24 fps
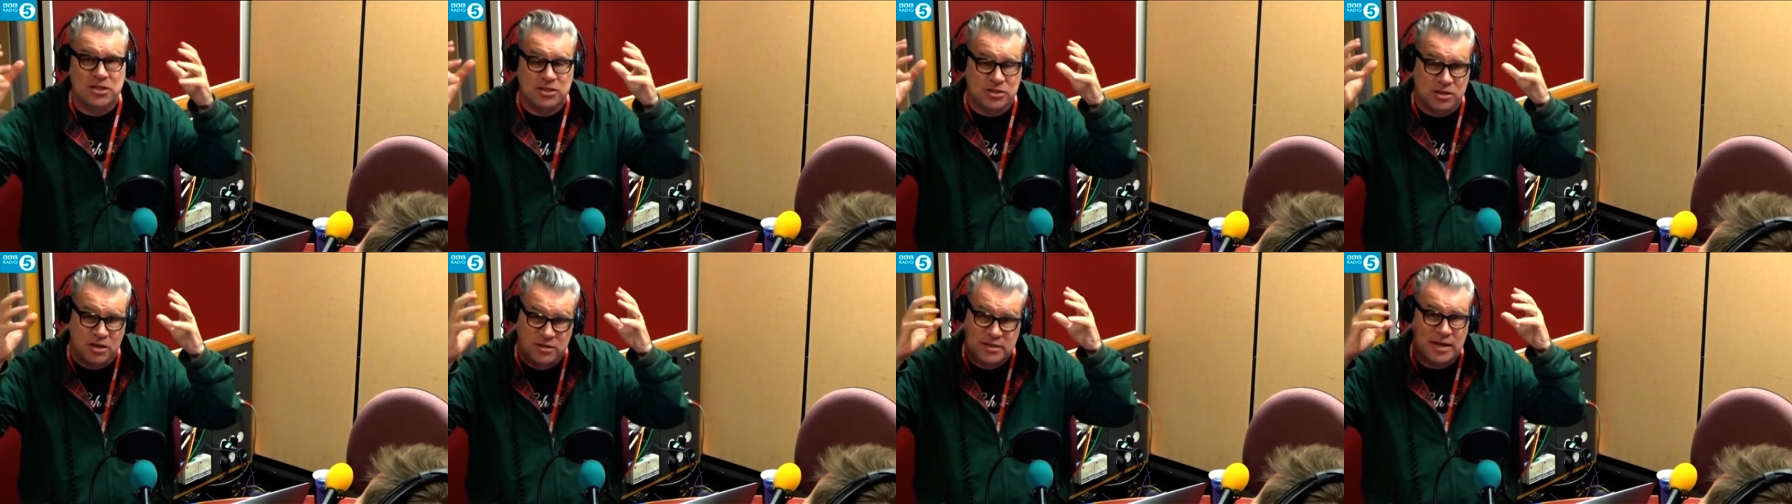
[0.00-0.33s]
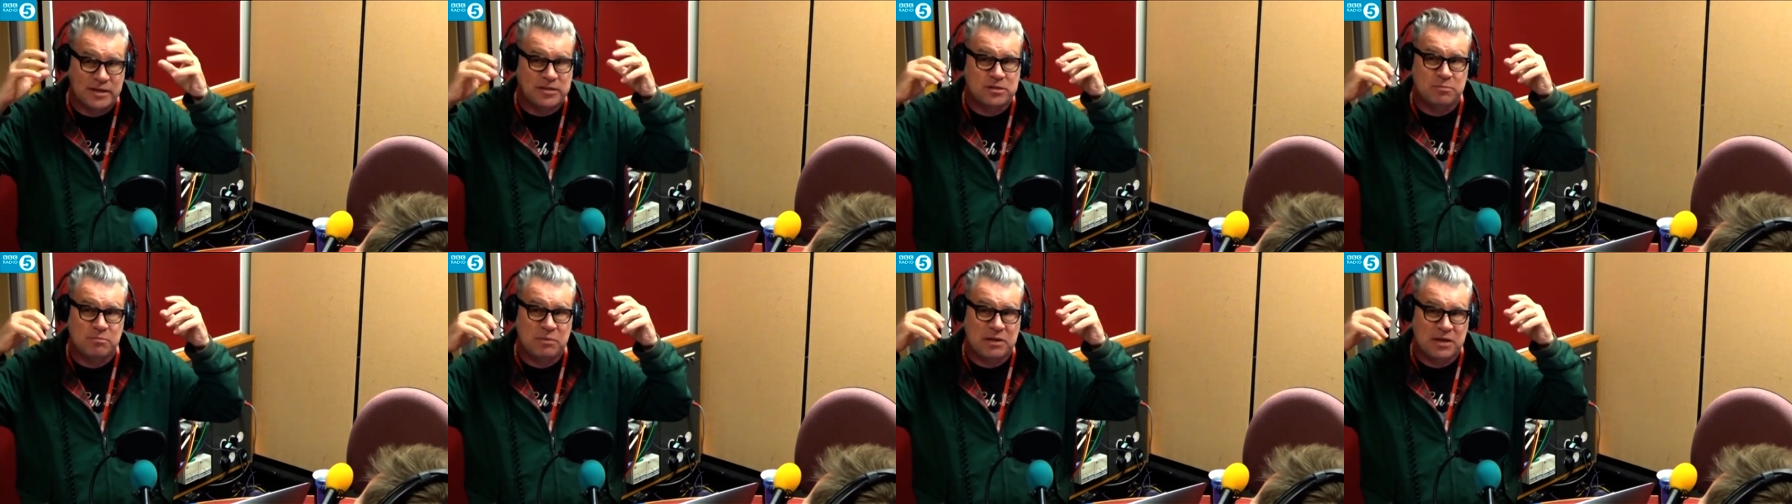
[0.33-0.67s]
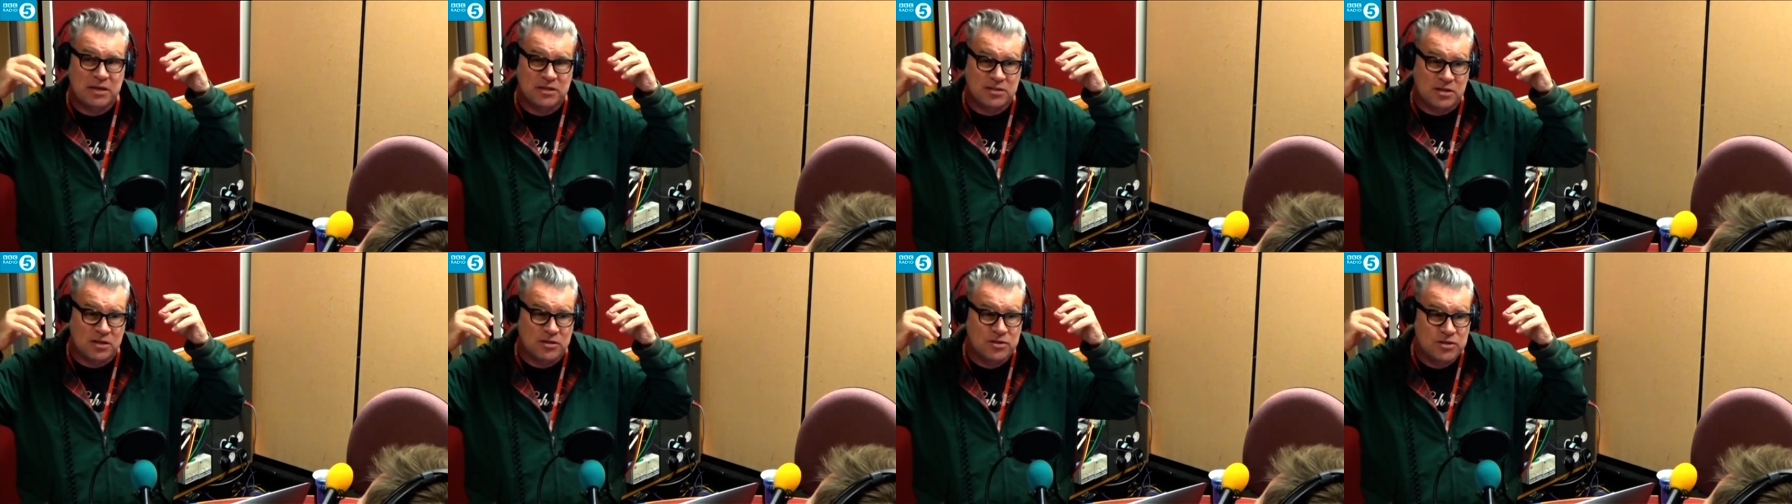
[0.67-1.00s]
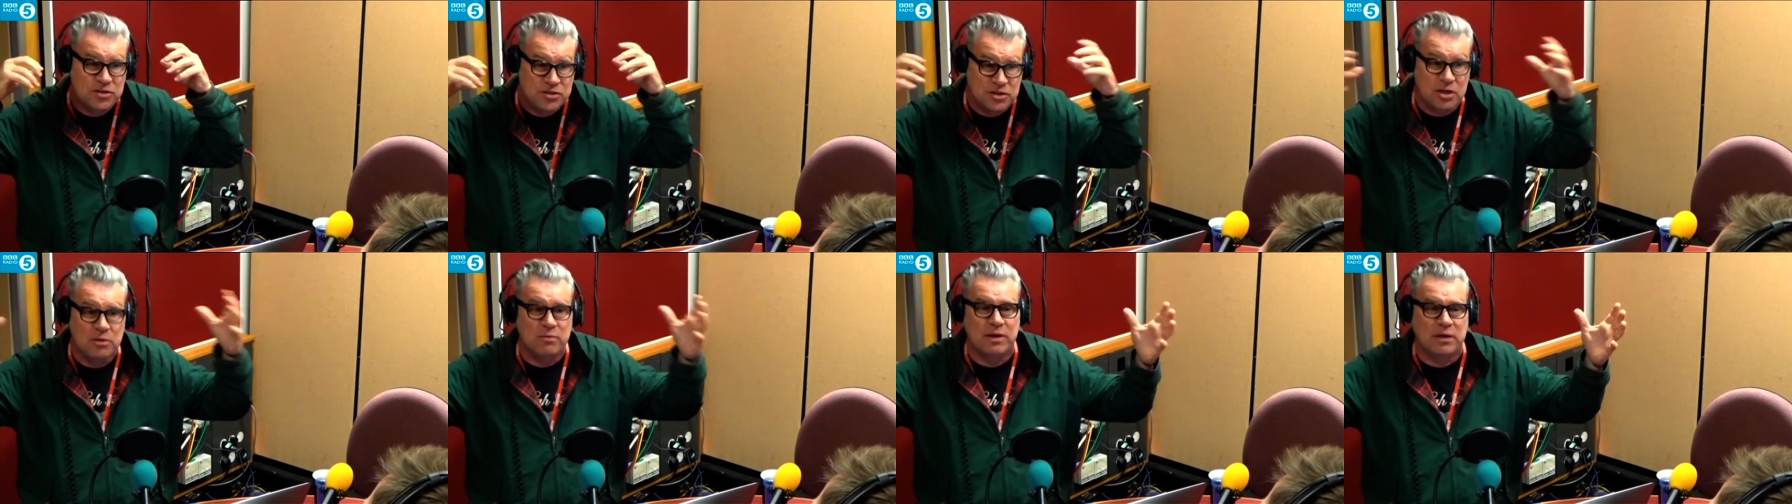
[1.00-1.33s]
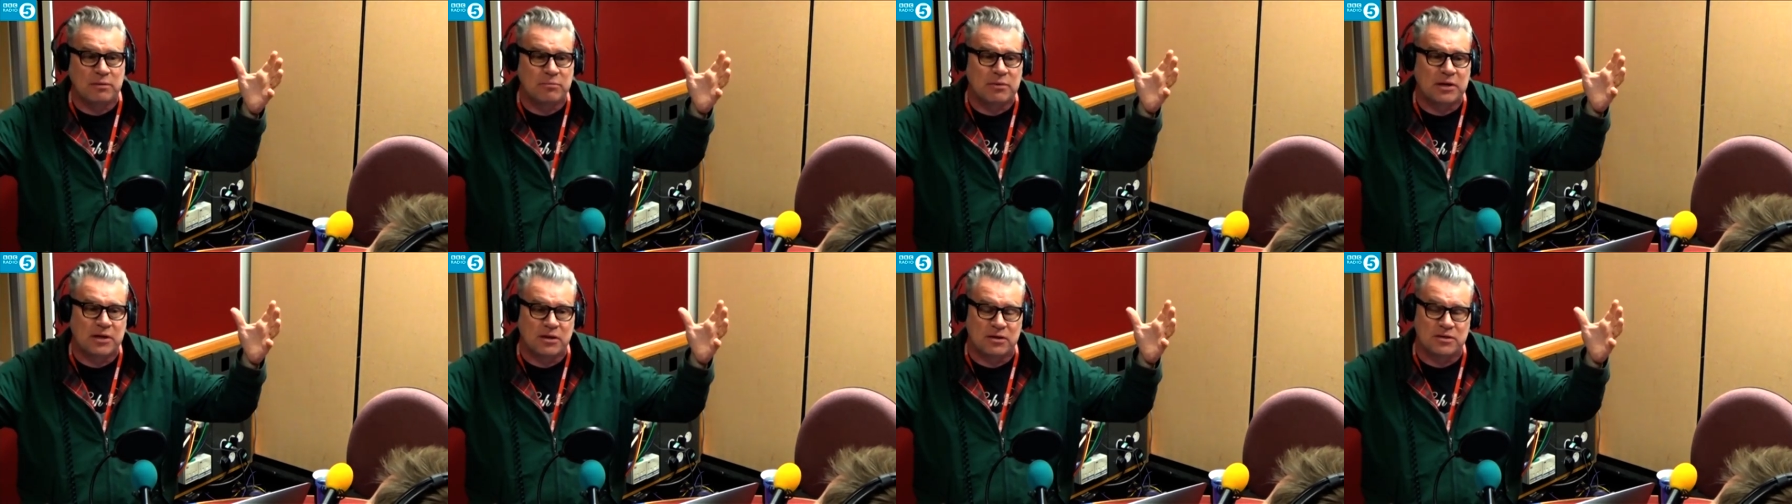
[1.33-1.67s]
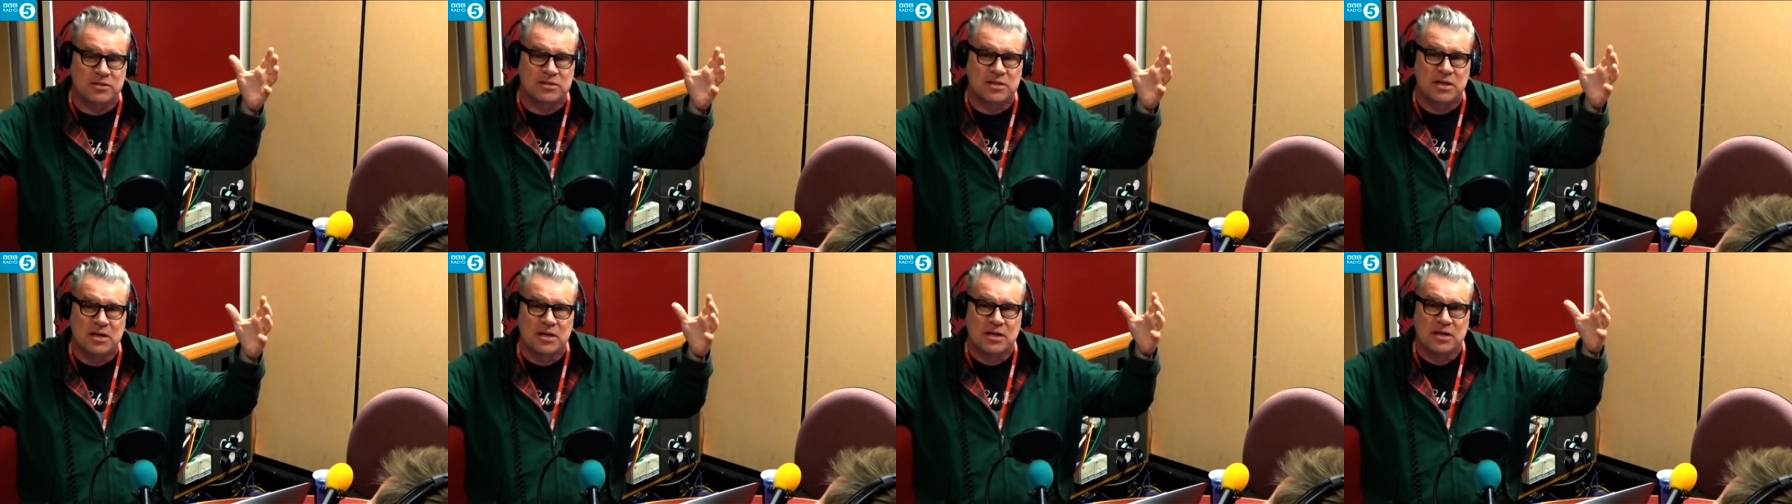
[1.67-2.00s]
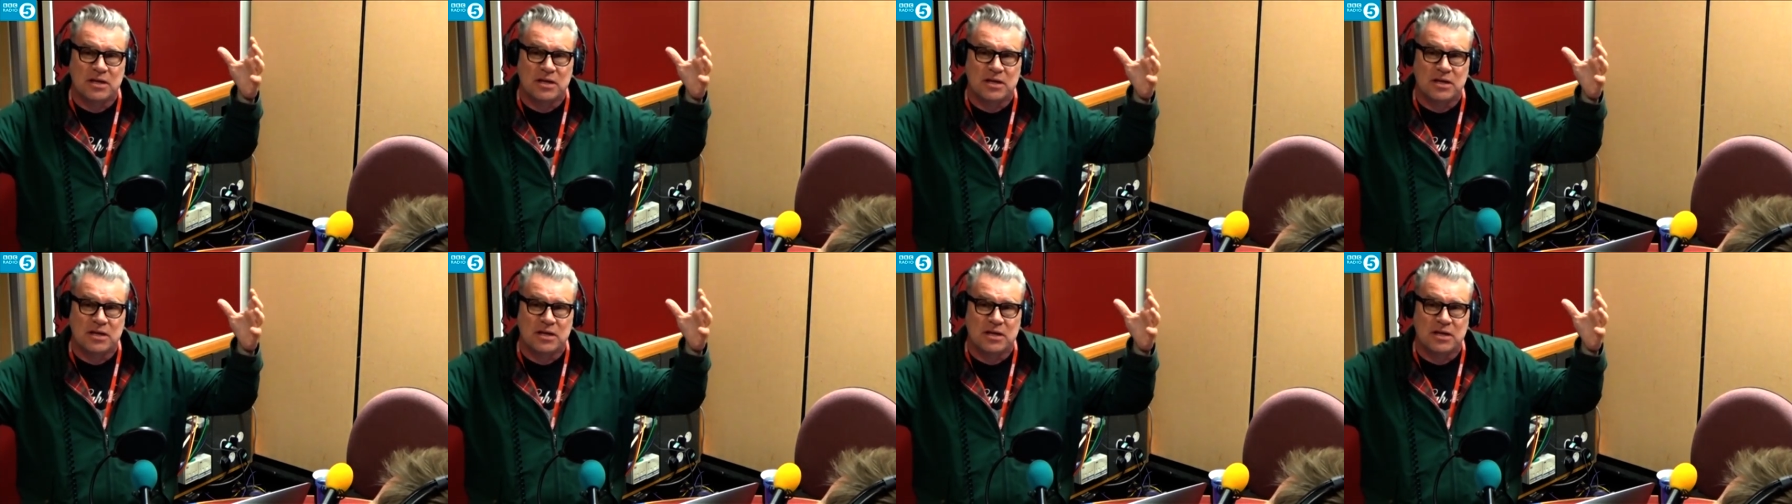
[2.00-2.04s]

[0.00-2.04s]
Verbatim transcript: turns out to be his undoing because